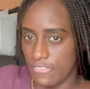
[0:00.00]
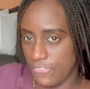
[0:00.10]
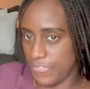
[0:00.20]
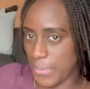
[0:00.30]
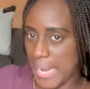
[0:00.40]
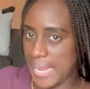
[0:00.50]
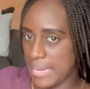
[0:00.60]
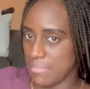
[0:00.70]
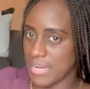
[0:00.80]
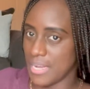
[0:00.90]

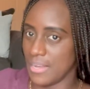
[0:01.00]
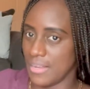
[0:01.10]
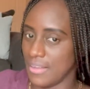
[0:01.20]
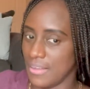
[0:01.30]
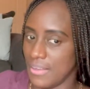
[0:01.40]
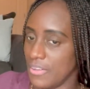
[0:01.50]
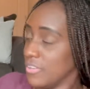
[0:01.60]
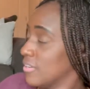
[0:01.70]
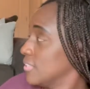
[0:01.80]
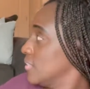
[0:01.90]
framed
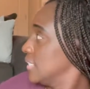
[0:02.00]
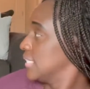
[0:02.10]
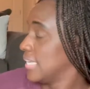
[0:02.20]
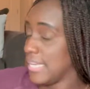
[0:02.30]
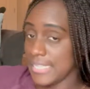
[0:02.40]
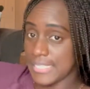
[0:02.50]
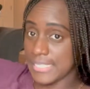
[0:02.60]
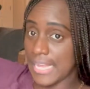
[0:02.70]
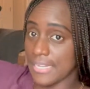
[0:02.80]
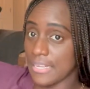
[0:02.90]

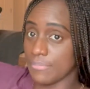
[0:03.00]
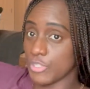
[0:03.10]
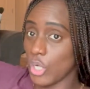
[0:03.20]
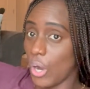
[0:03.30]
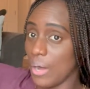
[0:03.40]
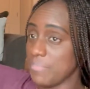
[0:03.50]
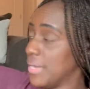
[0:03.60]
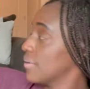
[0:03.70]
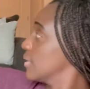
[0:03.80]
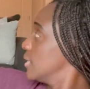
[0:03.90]
stand up tall
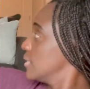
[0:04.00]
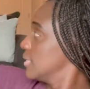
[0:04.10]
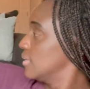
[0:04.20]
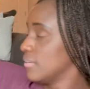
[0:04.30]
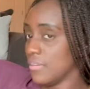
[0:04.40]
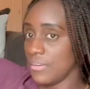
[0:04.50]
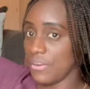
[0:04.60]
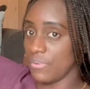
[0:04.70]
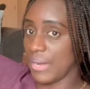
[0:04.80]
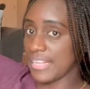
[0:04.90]
mirror
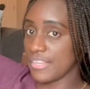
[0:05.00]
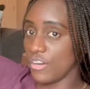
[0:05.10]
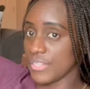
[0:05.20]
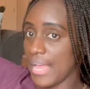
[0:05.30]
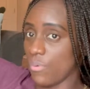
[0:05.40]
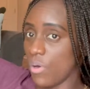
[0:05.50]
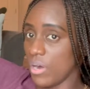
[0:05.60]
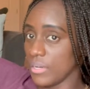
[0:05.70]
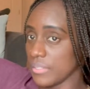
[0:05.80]
right there on that wall.